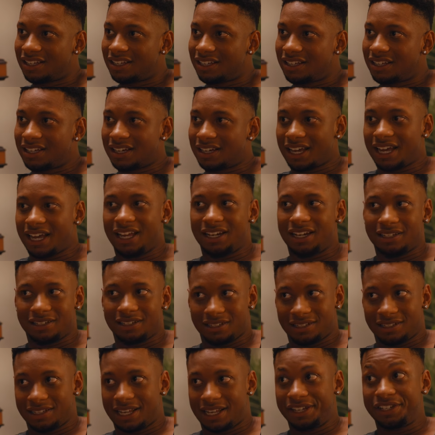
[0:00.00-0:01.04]
Like, and
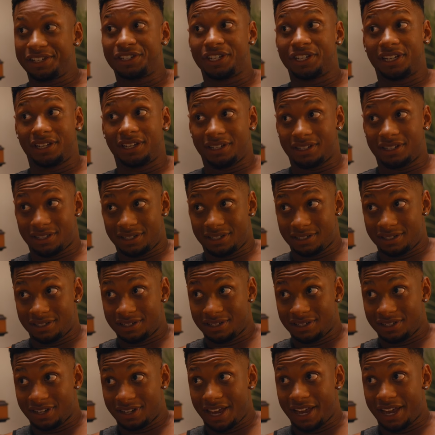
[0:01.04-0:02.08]
that's cheating.
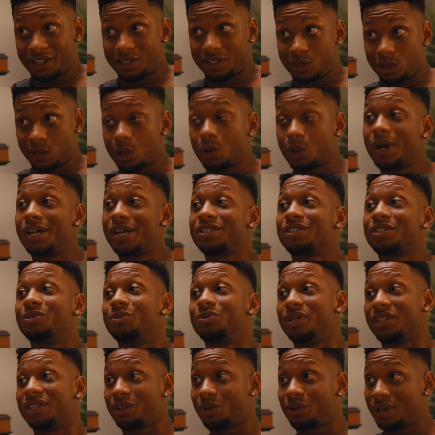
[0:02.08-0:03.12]
Answer a question
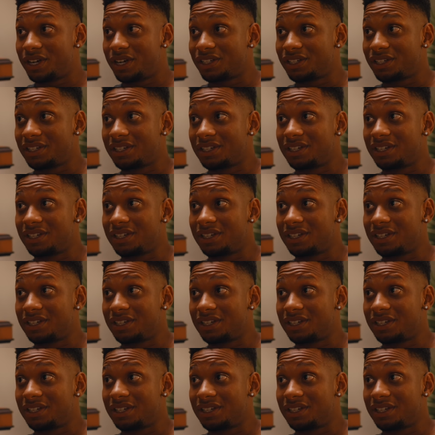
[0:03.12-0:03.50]
with the question